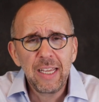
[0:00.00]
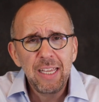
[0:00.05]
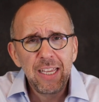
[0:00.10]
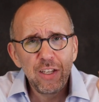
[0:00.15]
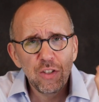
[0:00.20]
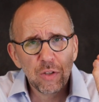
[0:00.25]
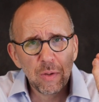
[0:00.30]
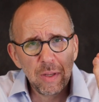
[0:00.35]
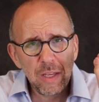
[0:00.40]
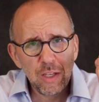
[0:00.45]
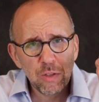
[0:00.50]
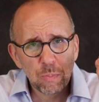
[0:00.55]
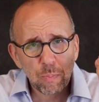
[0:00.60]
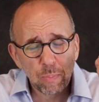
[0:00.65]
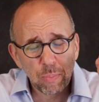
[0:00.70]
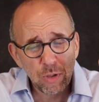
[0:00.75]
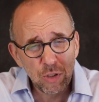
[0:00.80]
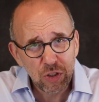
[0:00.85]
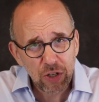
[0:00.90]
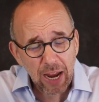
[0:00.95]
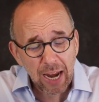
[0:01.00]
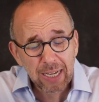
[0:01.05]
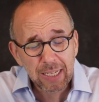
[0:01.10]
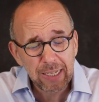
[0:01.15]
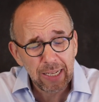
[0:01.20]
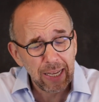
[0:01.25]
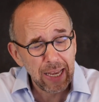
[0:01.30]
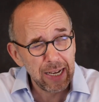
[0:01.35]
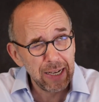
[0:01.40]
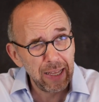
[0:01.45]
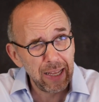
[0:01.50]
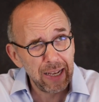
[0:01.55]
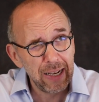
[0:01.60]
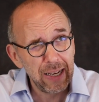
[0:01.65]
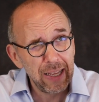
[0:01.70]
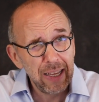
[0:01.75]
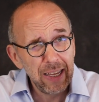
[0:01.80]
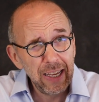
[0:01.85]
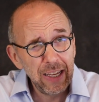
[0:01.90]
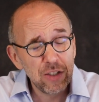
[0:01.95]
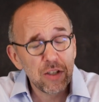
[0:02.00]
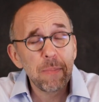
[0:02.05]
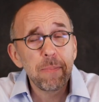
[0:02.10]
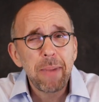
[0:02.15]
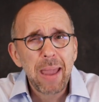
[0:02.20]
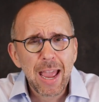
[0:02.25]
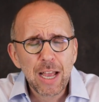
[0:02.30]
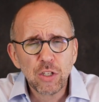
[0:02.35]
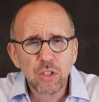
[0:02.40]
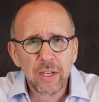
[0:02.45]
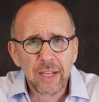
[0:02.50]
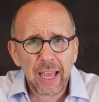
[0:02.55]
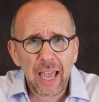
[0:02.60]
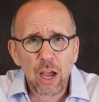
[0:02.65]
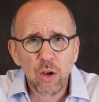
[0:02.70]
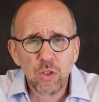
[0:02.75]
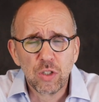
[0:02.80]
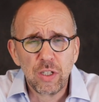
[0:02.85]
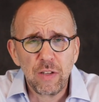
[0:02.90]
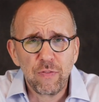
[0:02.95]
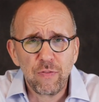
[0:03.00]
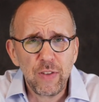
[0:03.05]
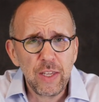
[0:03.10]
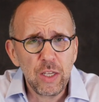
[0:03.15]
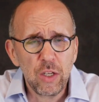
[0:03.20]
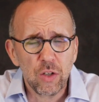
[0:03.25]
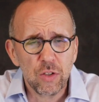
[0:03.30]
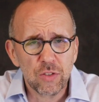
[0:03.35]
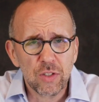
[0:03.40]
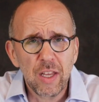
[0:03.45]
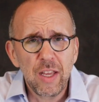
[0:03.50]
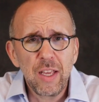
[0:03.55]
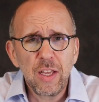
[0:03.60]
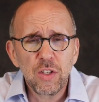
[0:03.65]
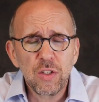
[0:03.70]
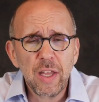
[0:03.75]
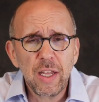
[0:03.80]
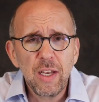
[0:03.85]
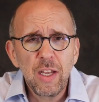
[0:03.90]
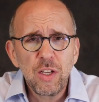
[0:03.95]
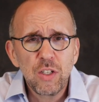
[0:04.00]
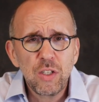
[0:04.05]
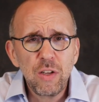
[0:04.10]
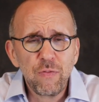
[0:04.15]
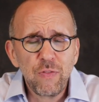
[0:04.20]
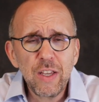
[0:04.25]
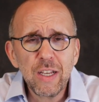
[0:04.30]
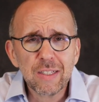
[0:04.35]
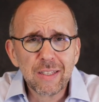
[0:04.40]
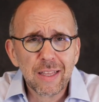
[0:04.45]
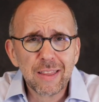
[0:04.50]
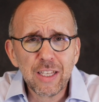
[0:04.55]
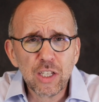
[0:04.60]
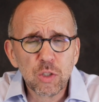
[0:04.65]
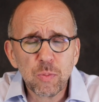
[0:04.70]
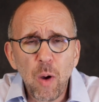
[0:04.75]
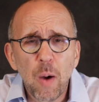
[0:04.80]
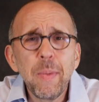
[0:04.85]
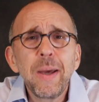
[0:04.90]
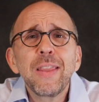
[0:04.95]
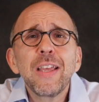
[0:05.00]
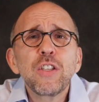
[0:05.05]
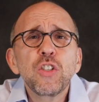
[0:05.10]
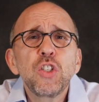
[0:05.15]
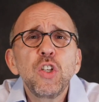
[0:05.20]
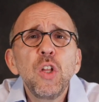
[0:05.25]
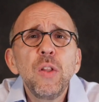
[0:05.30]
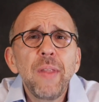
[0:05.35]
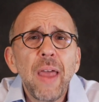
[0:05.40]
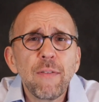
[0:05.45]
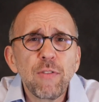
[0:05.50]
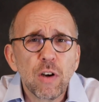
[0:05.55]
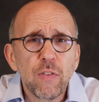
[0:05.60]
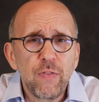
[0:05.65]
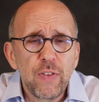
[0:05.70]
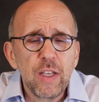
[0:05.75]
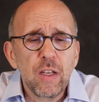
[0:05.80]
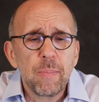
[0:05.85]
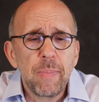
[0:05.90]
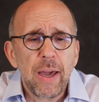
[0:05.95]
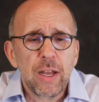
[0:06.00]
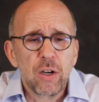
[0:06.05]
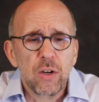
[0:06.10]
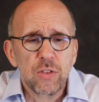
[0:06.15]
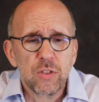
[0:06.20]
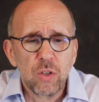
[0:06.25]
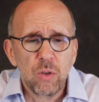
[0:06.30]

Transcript: He's projecting and he's imagining how she feels, that she feels at this moment that she'll never feel better.